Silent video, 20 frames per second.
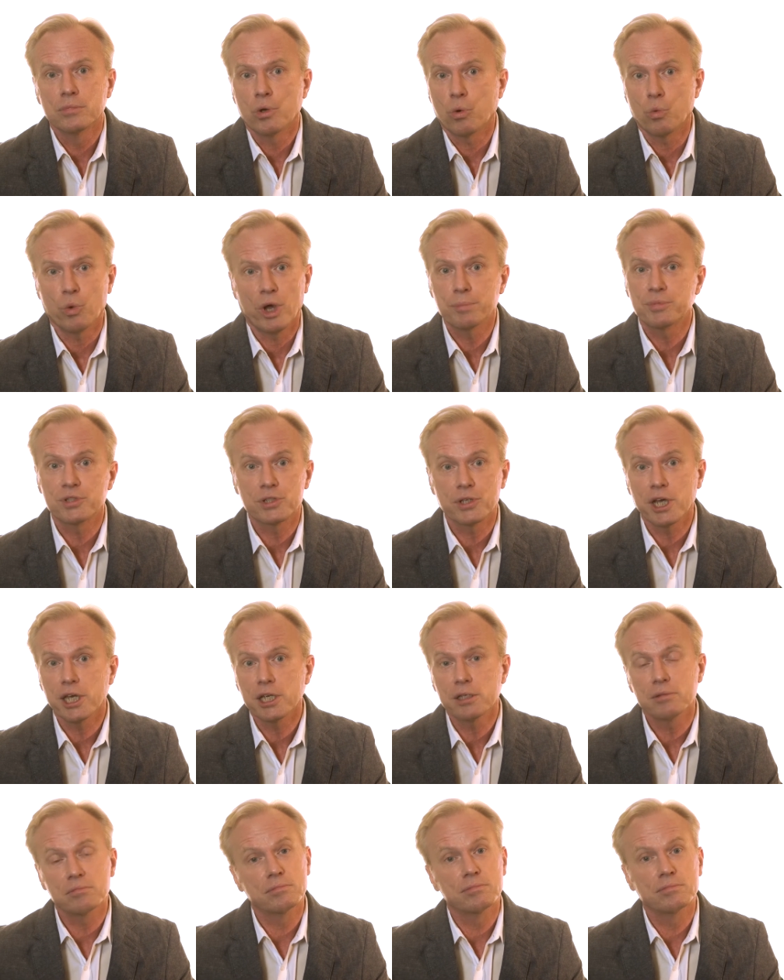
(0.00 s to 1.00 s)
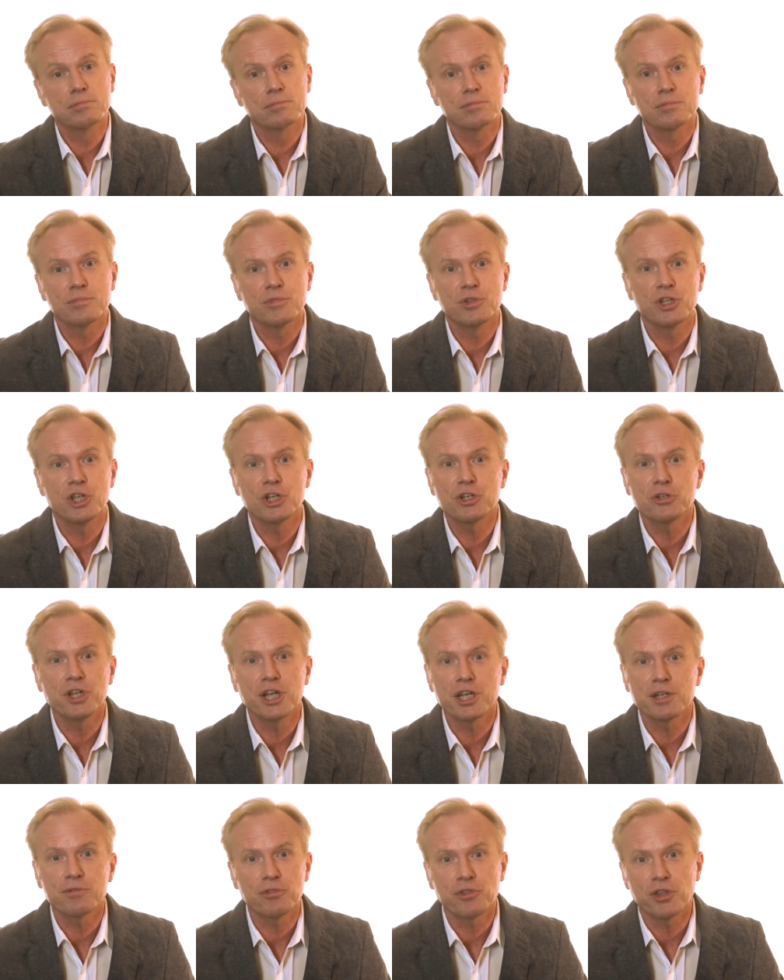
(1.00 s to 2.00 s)
a website, the
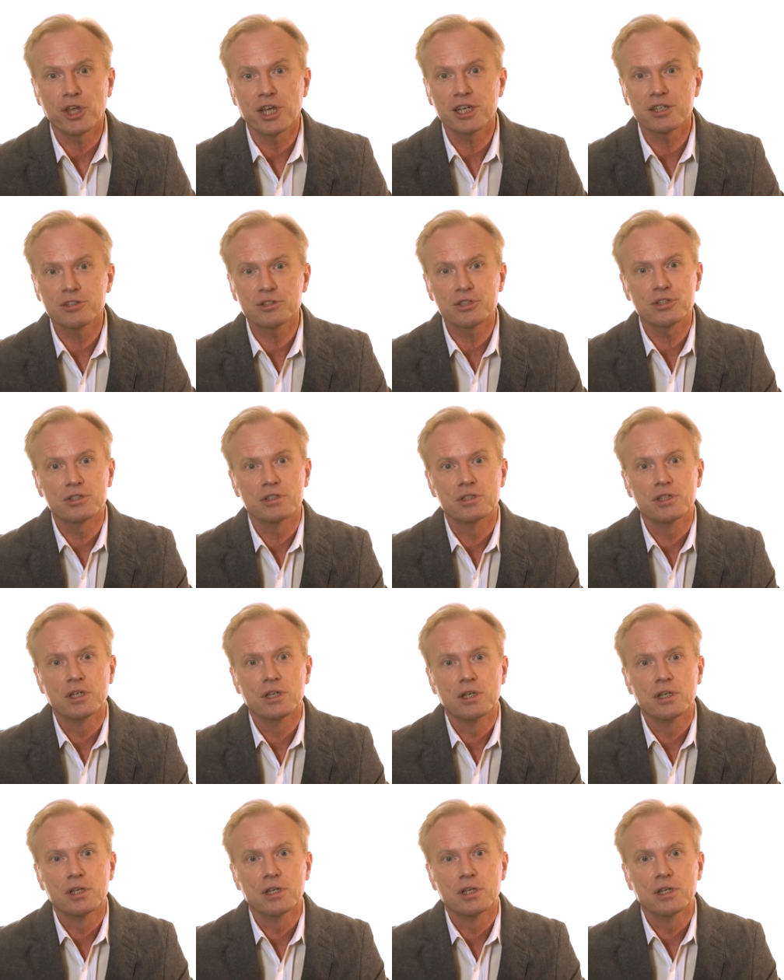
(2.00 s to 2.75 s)
Internet of Things,